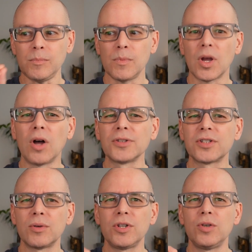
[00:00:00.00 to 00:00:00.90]

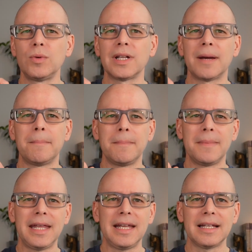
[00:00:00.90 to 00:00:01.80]
Also, you will
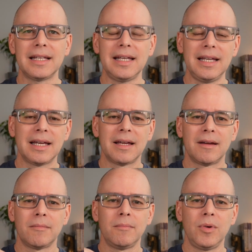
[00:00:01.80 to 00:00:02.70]
immediately
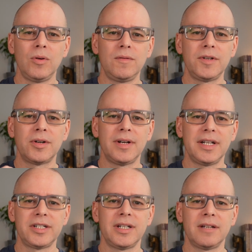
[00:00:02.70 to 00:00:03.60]
move your
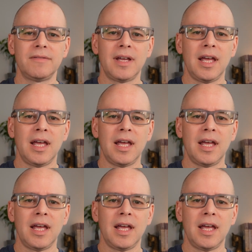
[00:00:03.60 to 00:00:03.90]
initiative